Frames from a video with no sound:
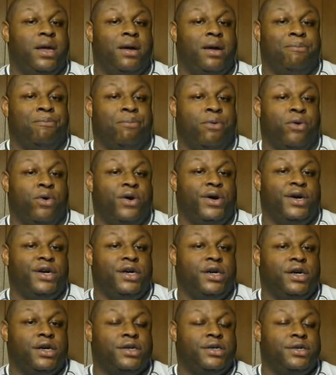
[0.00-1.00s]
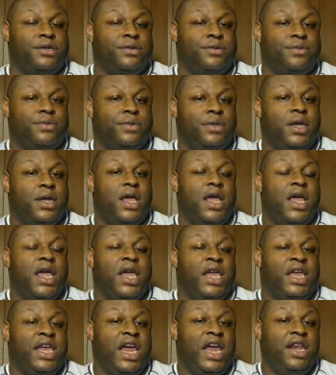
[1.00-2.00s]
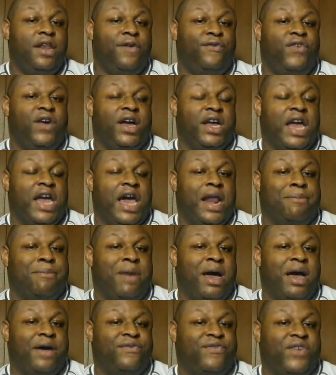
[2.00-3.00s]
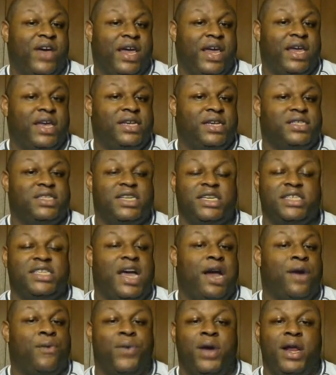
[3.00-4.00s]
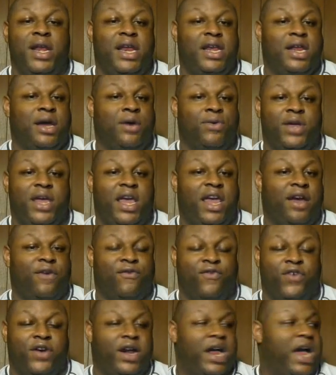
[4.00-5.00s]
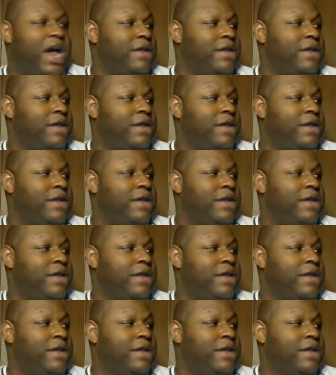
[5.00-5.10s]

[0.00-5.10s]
Brooke, get the fuck out of my face, because I really don't care for it.